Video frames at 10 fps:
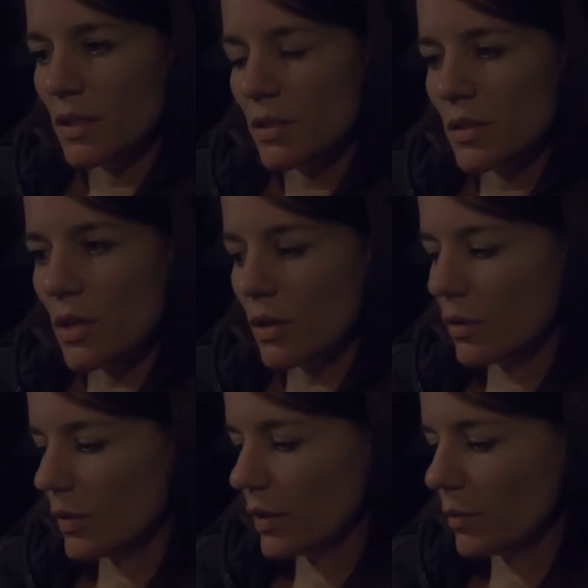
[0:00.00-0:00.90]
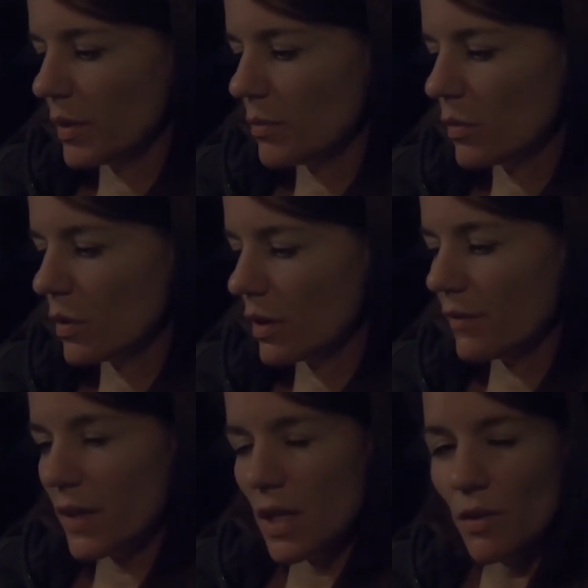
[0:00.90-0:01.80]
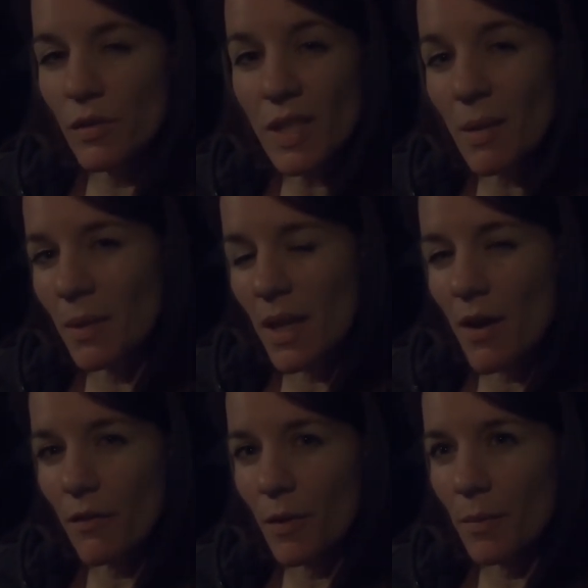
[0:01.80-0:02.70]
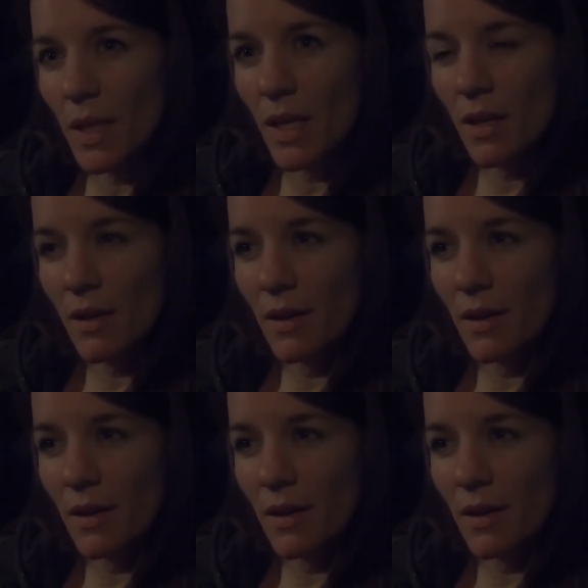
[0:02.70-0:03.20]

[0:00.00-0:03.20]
so there will be more videos coming out for me,